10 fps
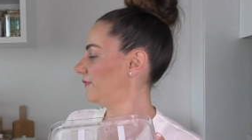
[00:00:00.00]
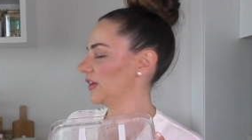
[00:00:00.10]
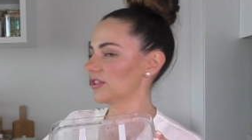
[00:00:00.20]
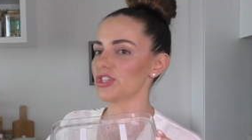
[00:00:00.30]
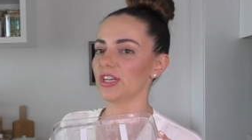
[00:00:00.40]

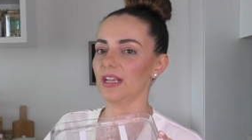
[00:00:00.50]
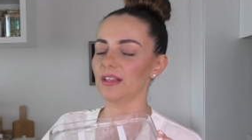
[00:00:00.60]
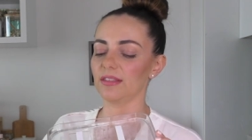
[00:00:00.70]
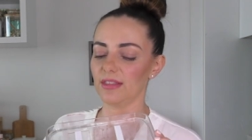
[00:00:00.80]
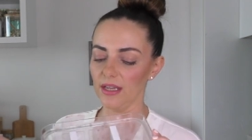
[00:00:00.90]

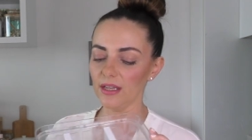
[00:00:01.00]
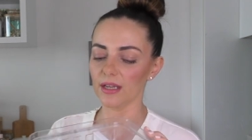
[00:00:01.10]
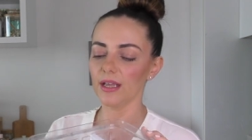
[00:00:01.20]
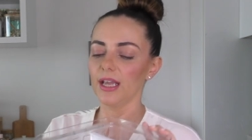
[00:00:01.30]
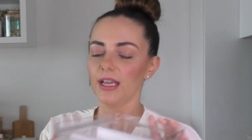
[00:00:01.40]
functioning
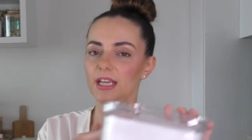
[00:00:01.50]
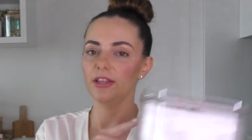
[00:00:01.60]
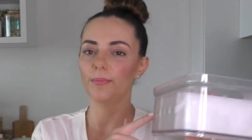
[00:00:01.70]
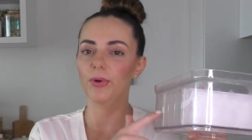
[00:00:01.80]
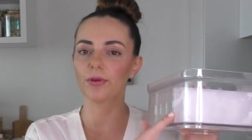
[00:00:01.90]
thing
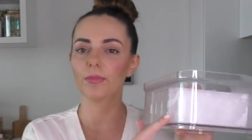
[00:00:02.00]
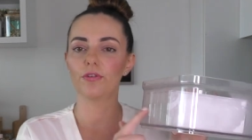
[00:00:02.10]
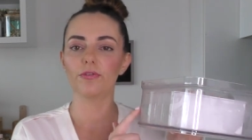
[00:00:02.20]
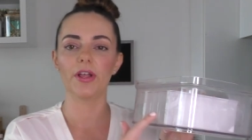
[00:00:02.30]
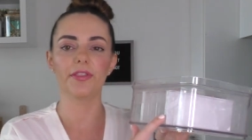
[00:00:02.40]
in the bottom
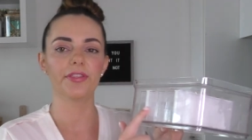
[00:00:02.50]
of